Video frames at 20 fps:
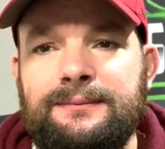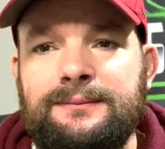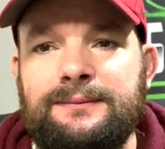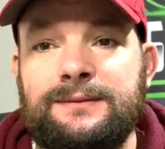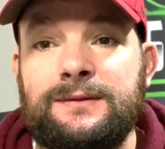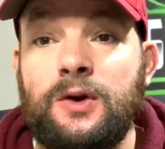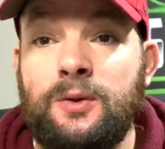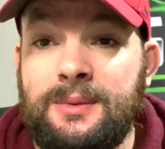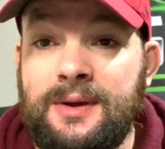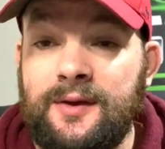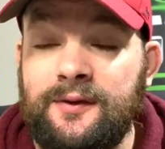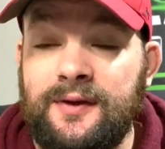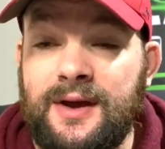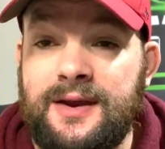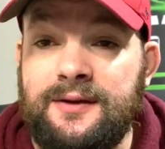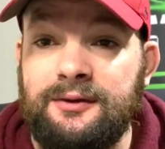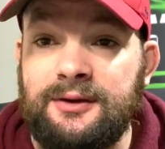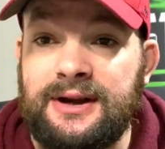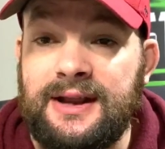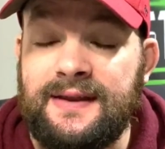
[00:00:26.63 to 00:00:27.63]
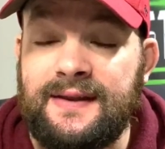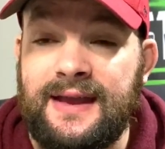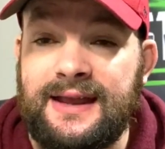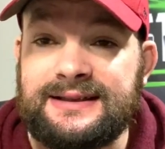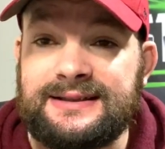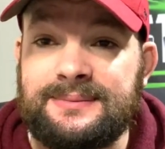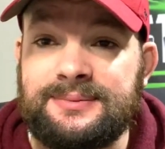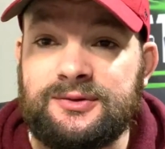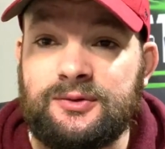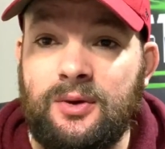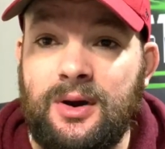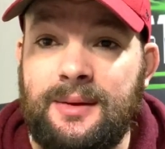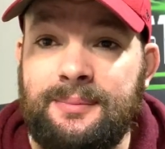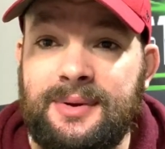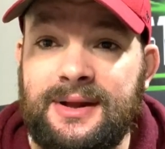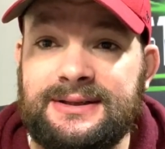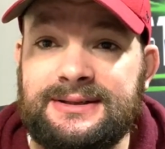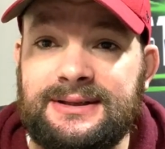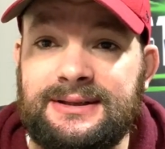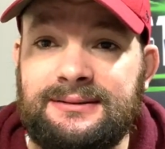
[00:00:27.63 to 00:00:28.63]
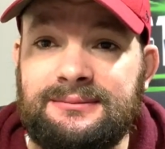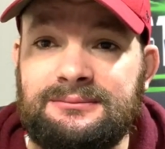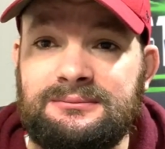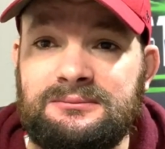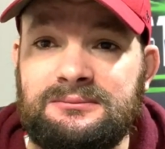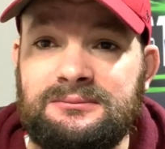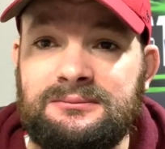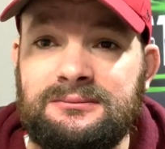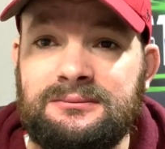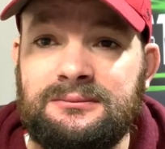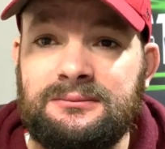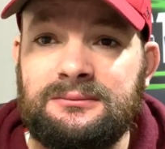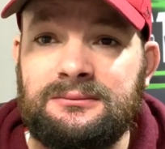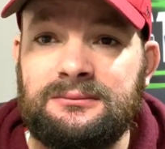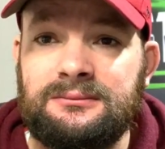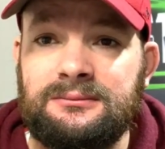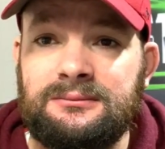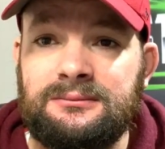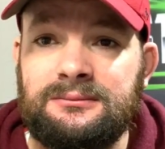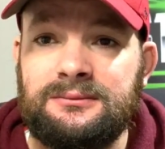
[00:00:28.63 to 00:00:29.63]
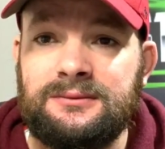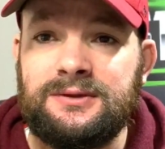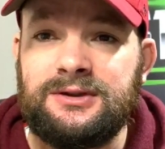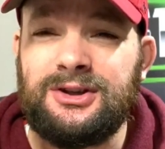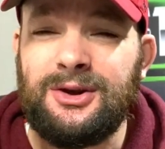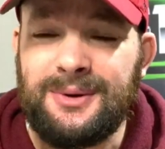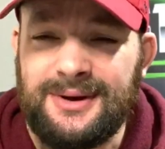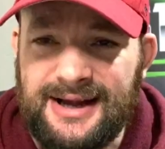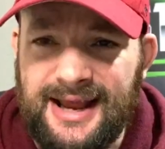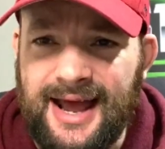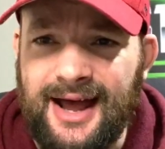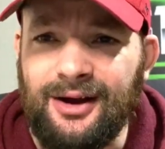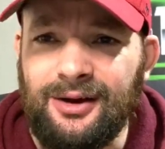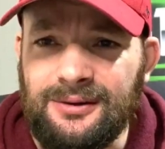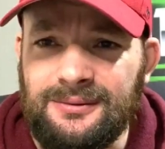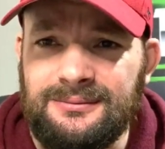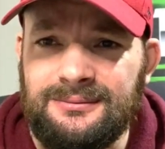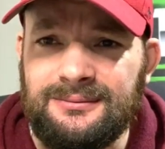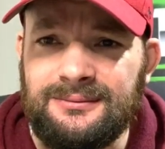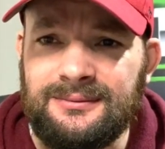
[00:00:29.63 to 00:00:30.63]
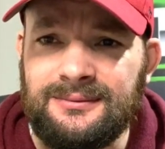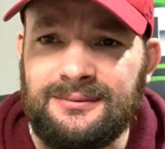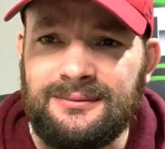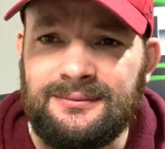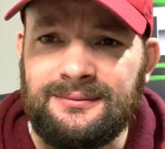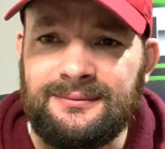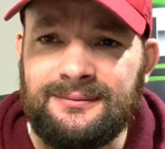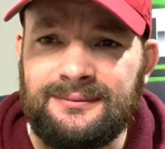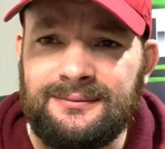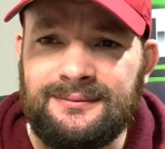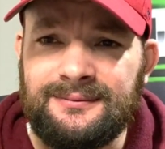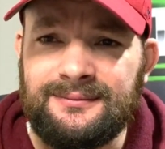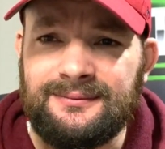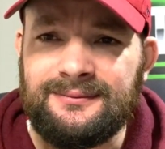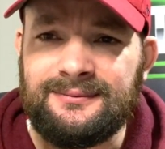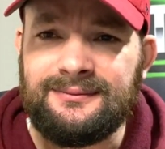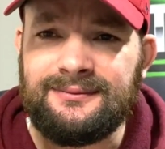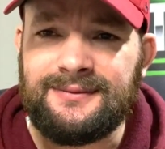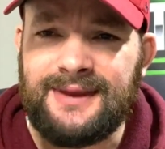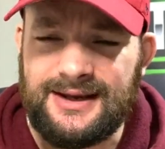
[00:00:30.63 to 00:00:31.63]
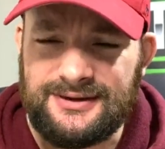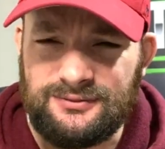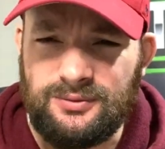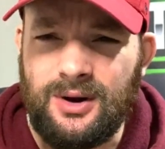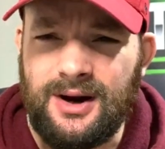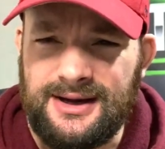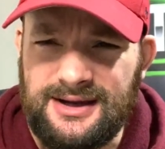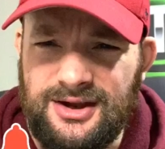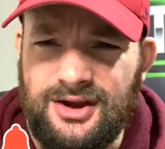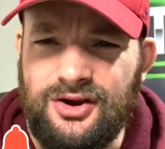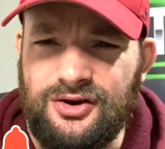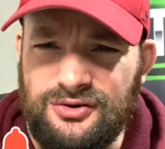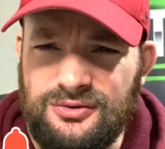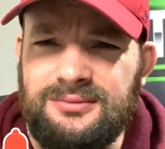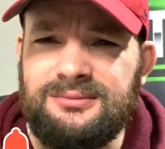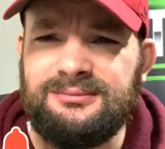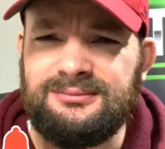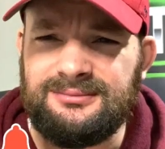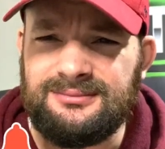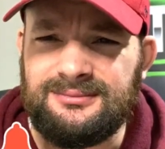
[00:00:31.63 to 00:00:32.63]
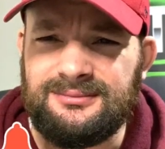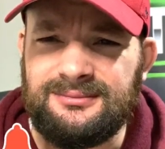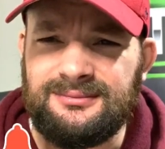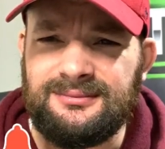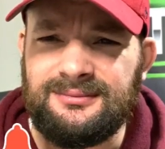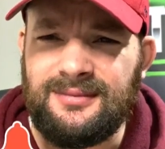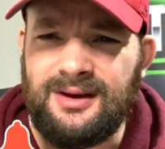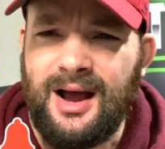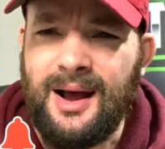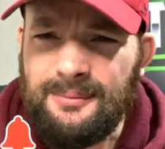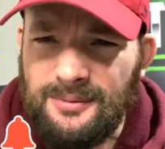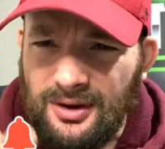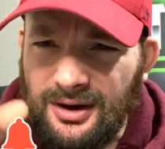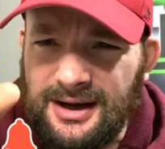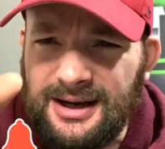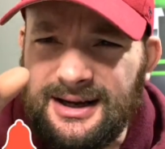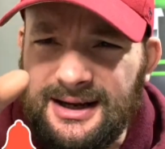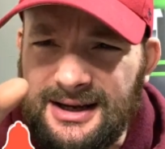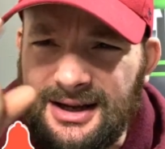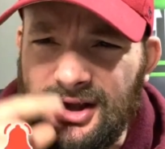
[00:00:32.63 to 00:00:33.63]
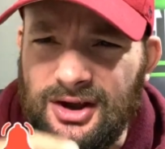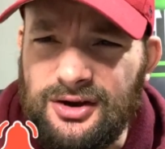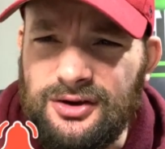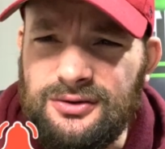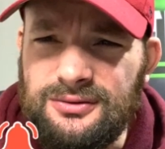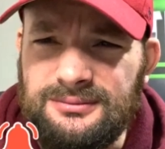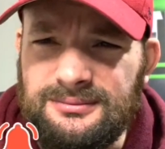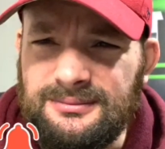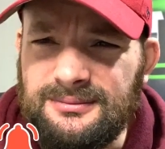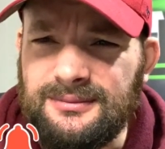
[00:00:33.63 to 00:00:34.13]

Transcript: do me a favour and hit that subscribe button. Do it now. That's right, you. I'm looking at you.